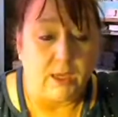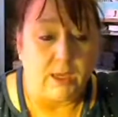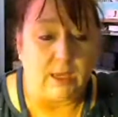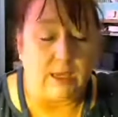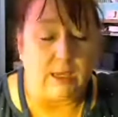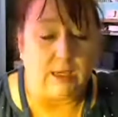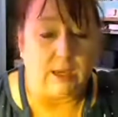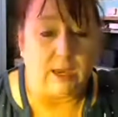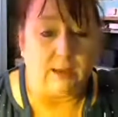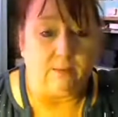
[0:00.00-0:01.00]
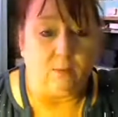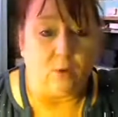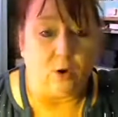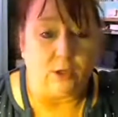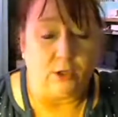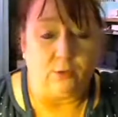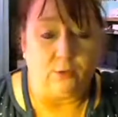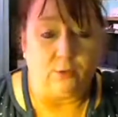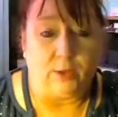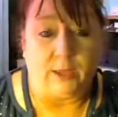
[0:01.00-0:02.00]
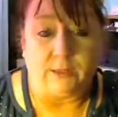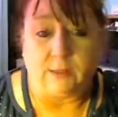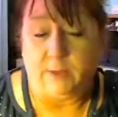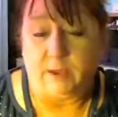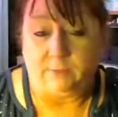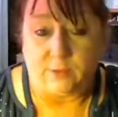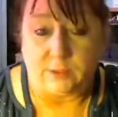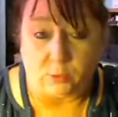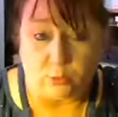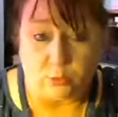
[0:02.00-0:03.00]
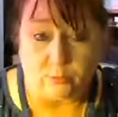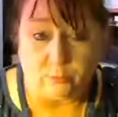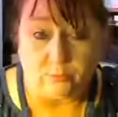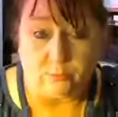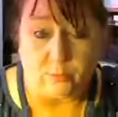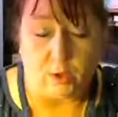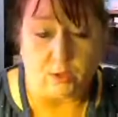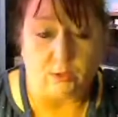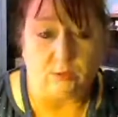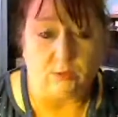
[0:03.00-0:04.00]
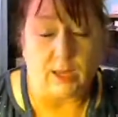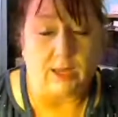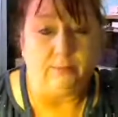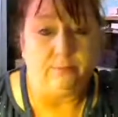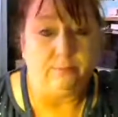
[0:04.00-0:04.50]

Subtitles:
And I'm walking her through how to pay for this order online.